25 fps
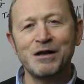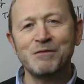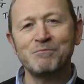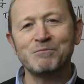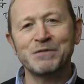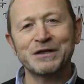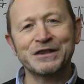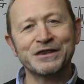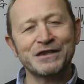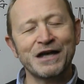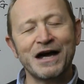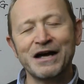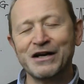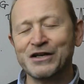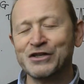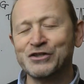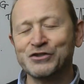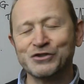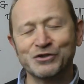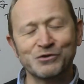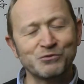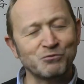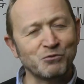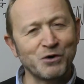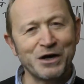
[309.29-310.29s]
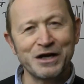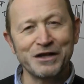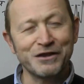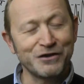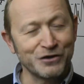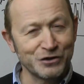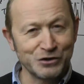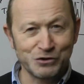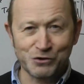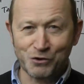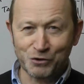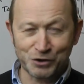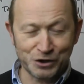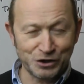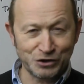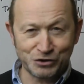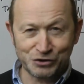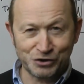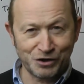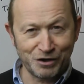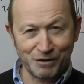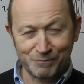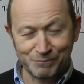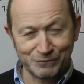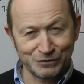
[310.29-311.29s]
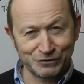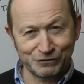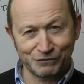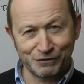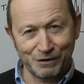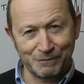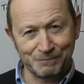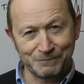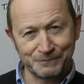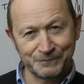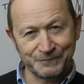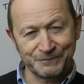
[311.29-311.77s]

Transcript: But that isn't where the noise comes from.